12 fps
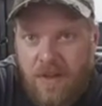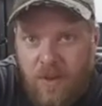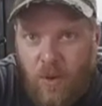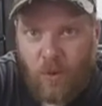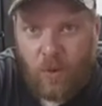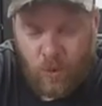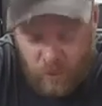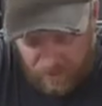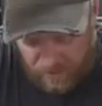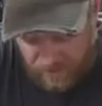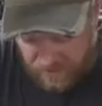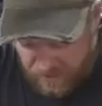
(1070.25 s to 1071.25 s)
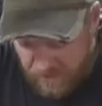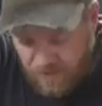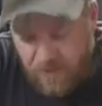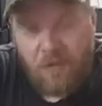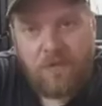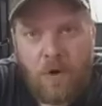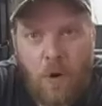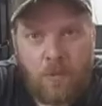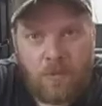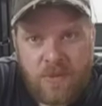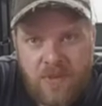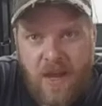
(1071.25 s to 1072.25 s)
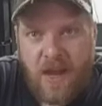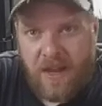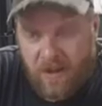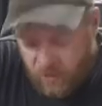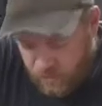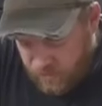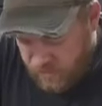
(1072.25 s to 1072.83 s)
the old foam style